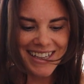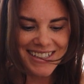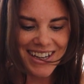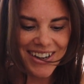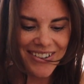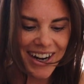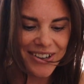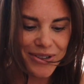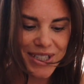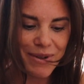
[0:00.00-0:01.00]
So I
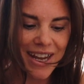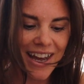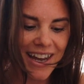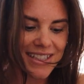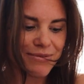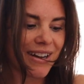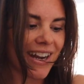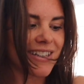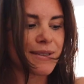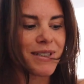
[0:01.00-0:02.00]
always wear that as well
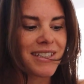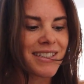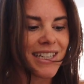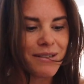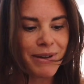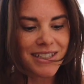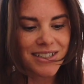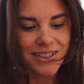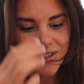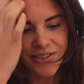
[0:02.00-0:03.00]
now just because it's
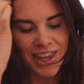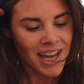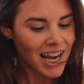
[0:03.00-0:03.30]
sentimental.